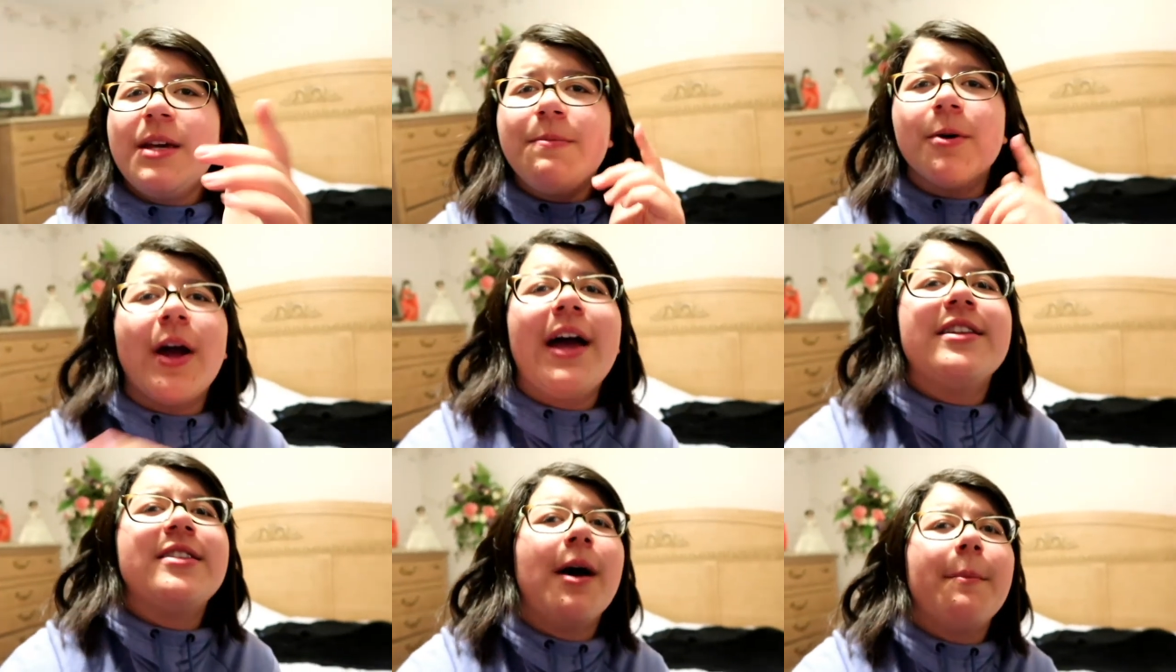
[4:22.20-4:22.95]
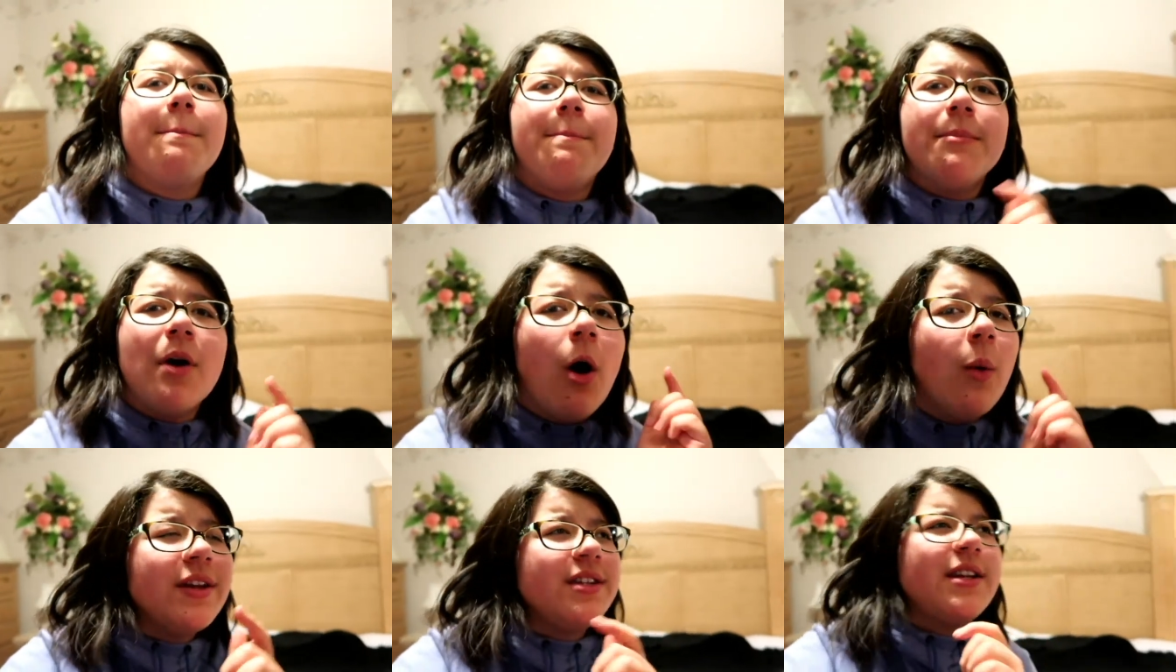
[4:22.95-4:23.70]
Keep your heads up.
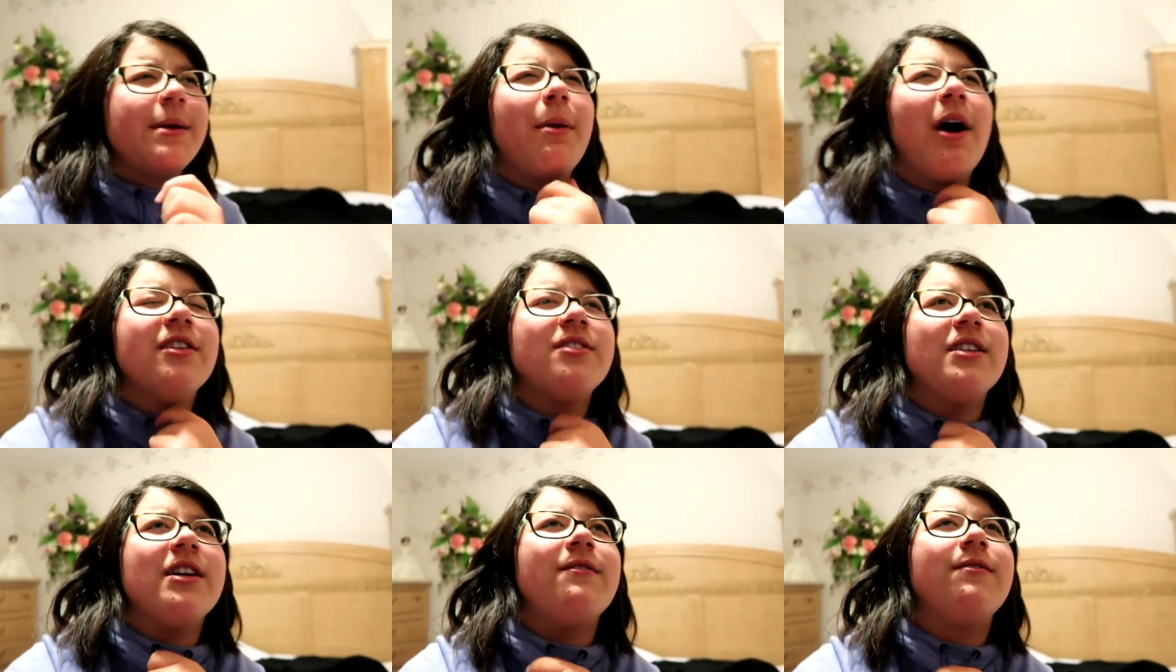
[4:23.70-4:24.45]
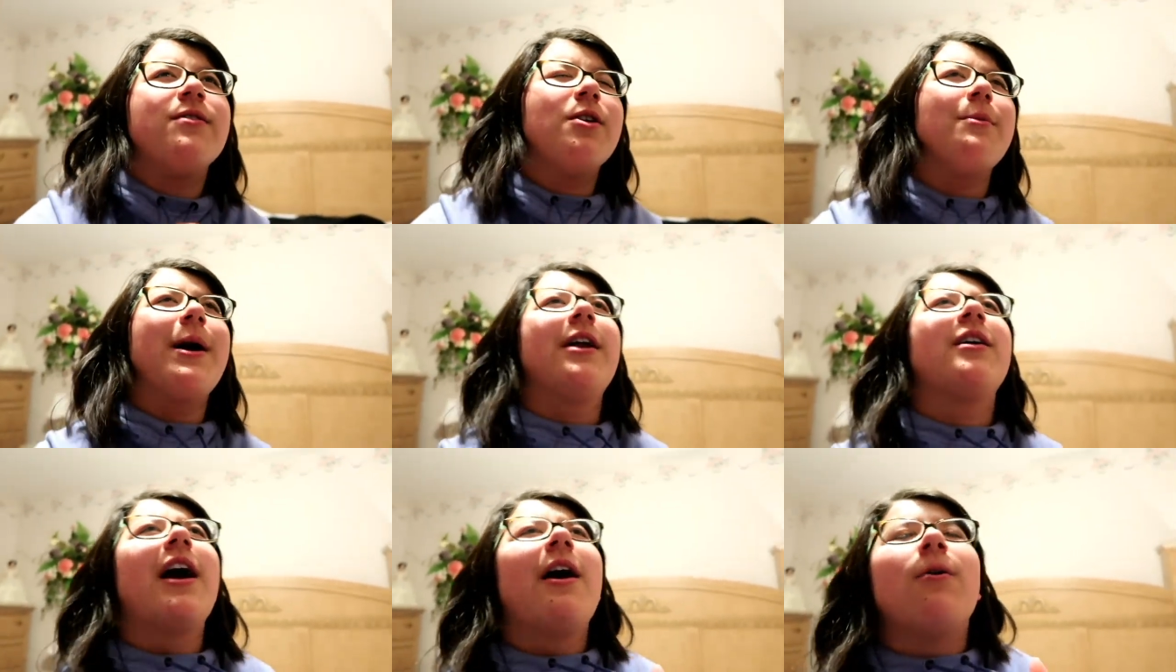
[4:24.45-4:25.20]
Always stay positive. No
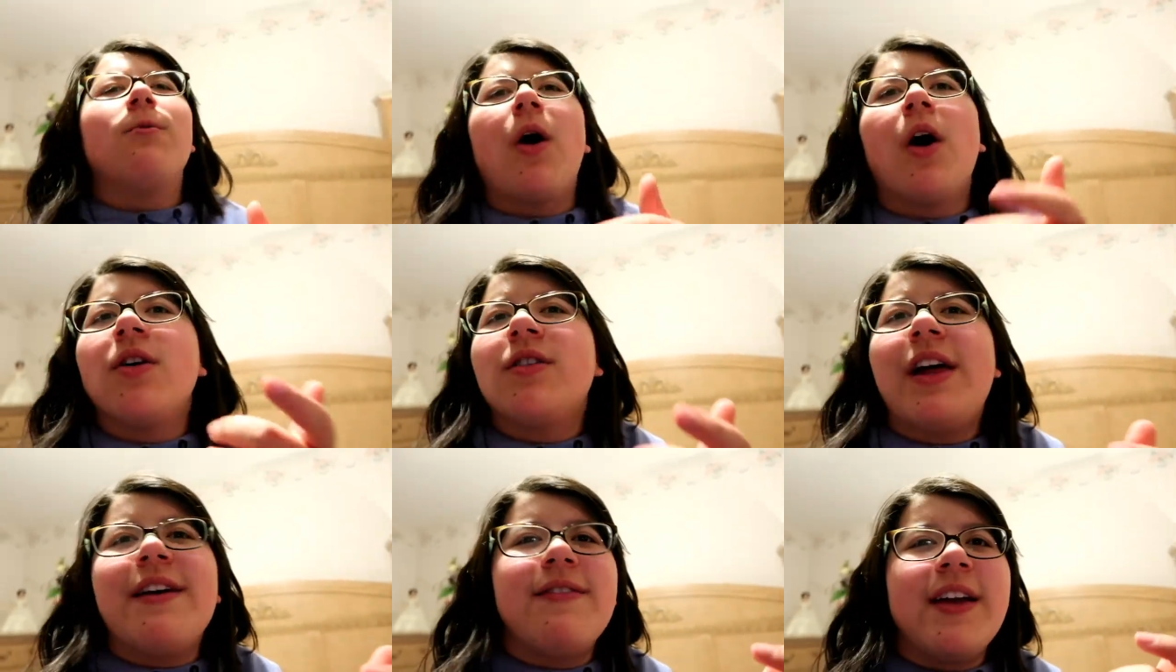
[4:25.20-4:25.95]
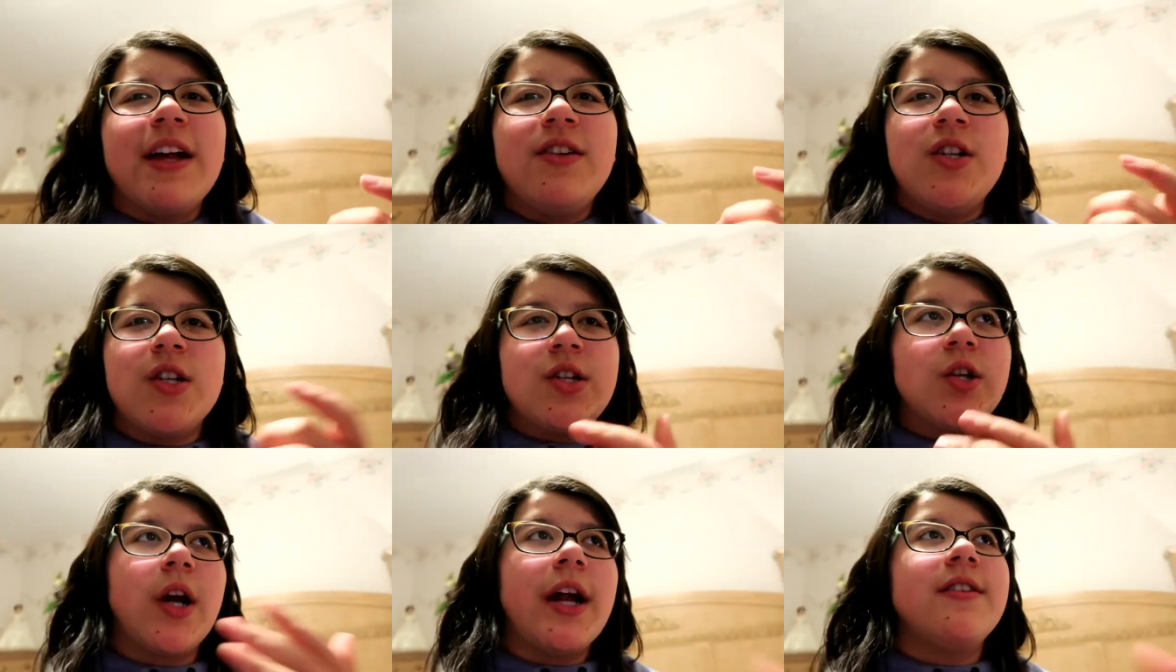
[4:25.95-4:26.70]
matter how hard life gets,
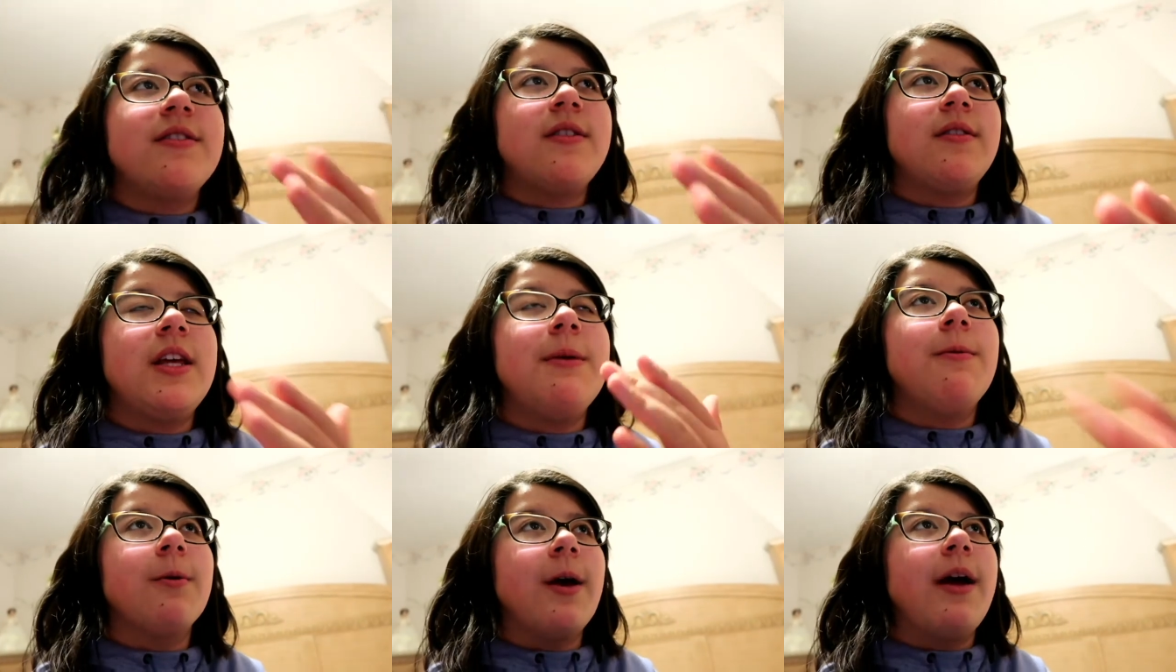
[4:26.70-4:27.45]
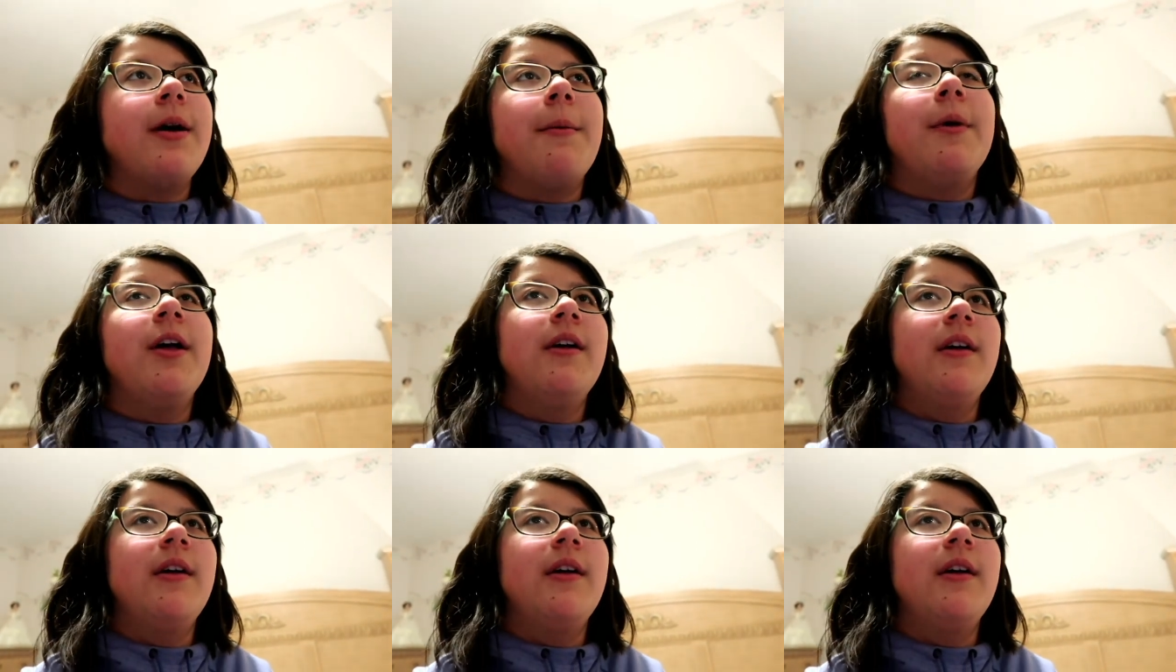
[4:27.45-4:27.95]
just try to keep your head up.